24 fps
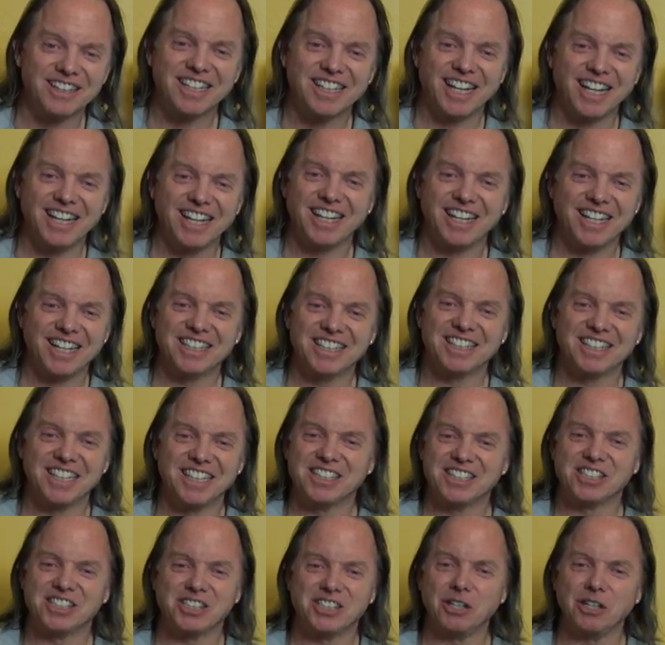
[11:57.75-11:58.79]

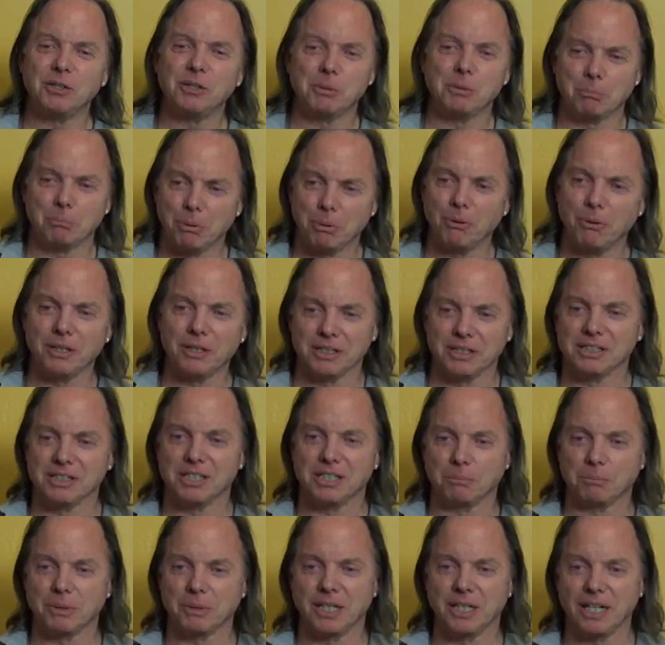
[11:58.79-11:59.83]
it's so important
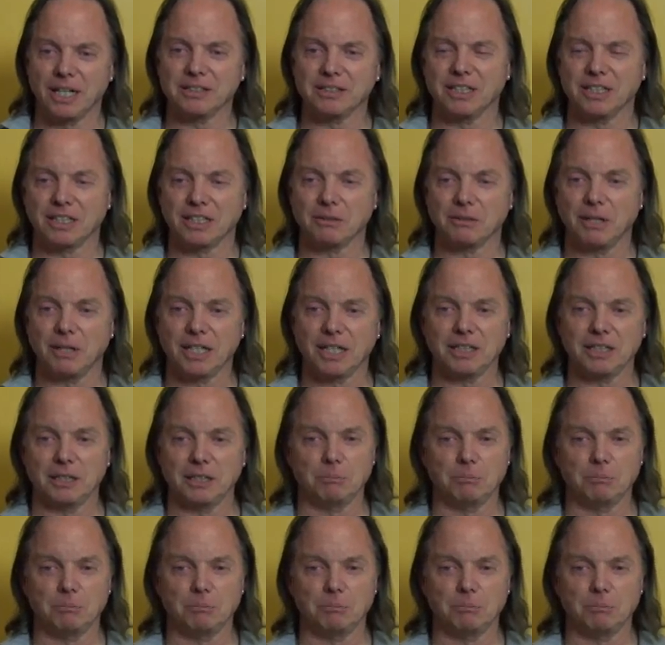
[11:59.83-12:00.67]
to pronounce it correctly, and